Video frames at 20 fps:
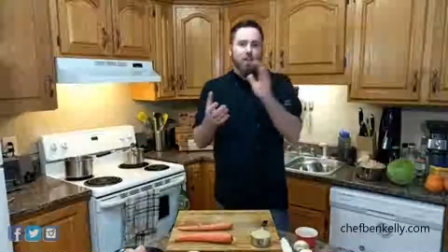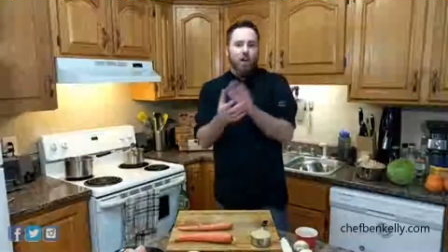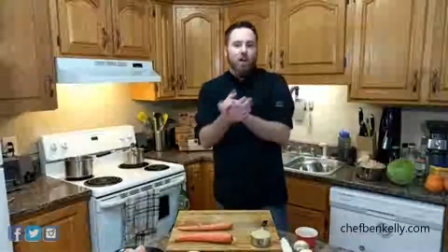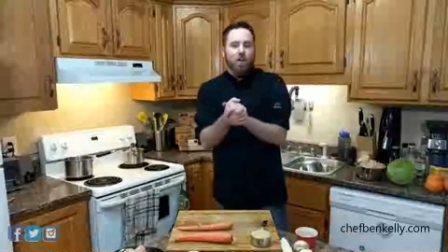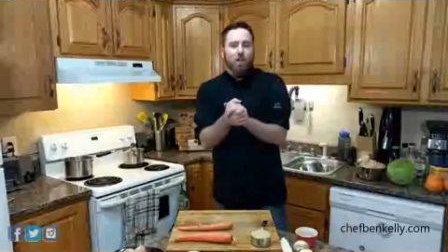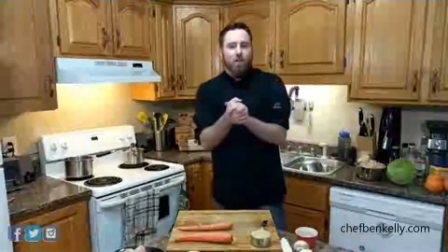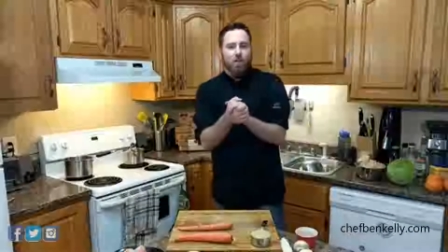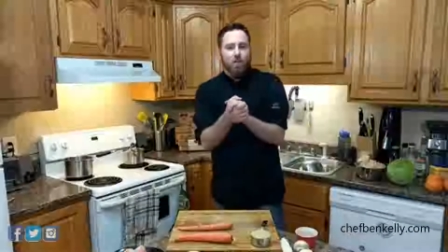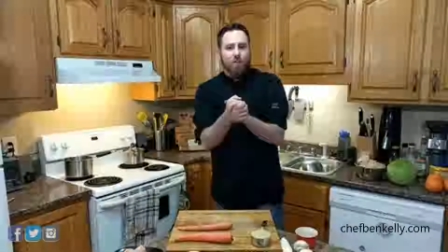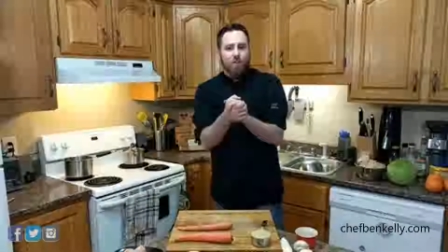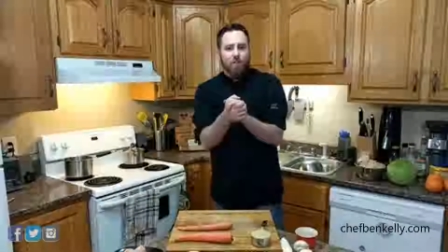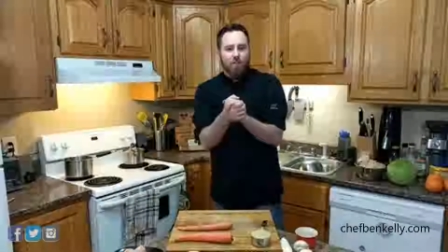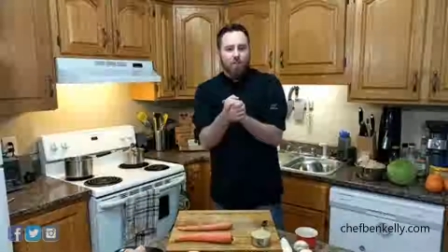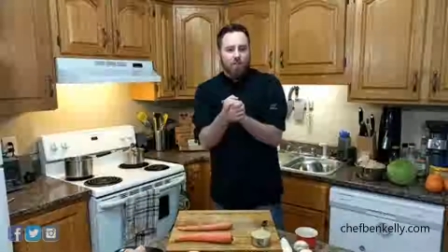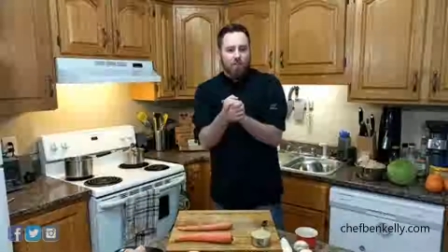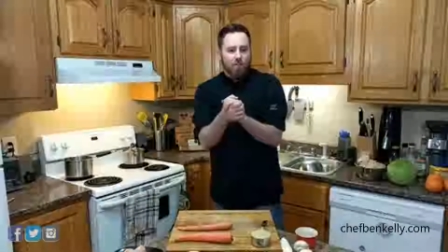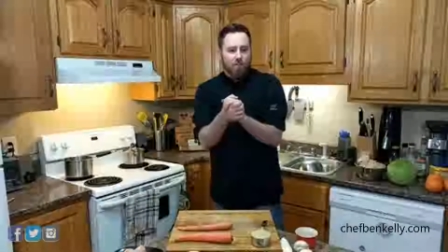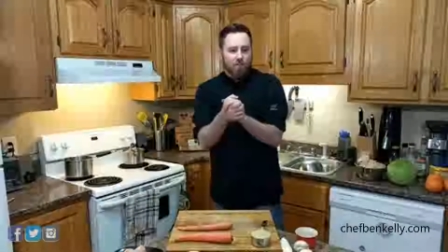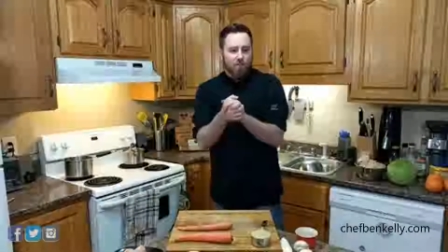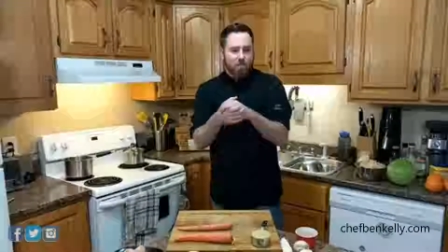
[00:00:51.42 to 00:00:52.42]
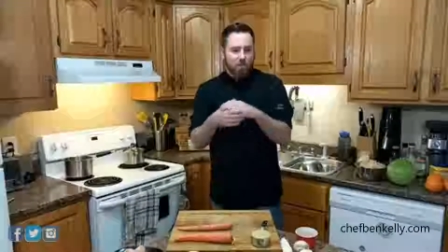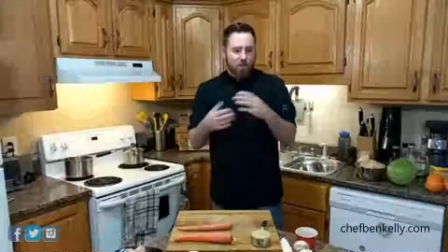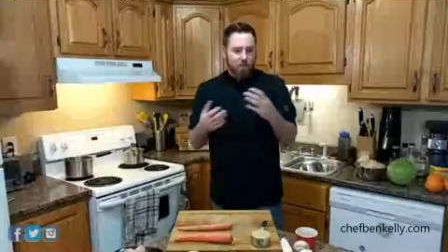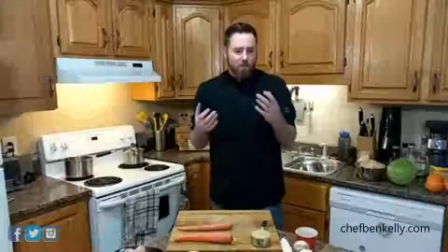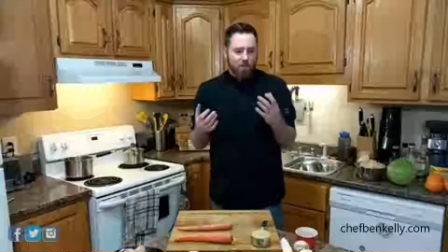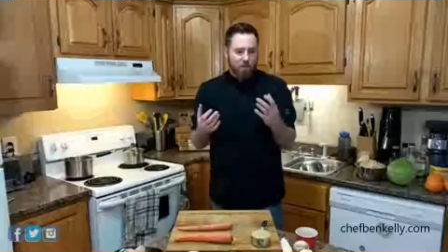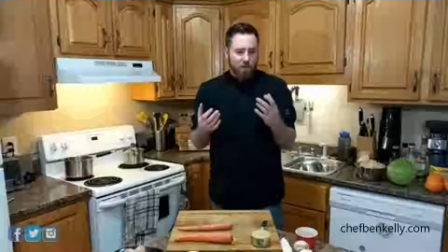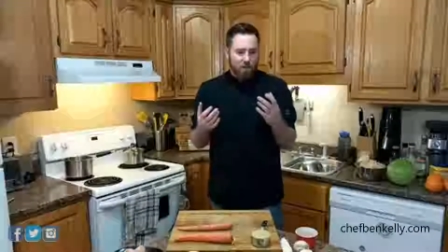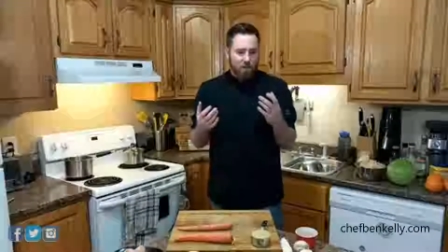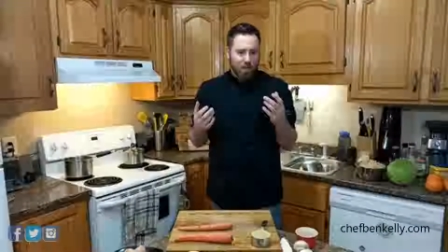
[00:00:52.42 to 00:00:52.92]
So,
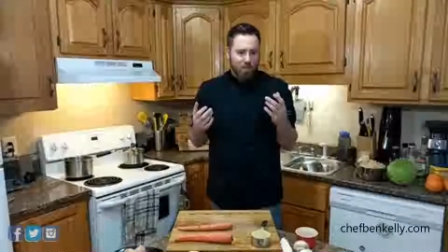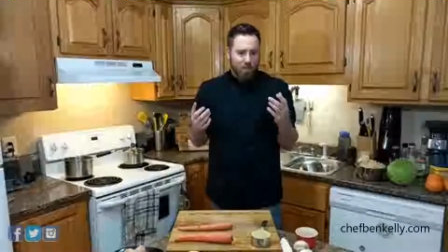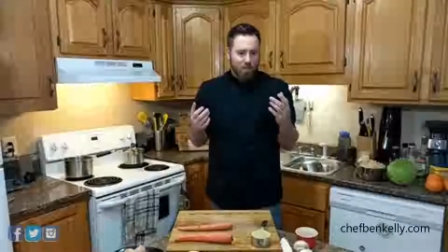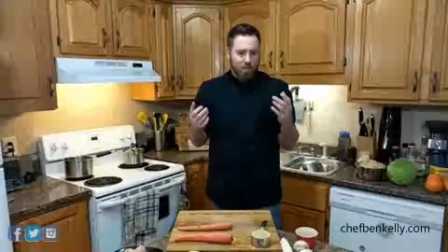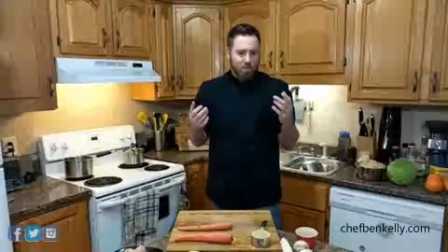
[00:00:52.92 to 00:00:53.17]
first of all,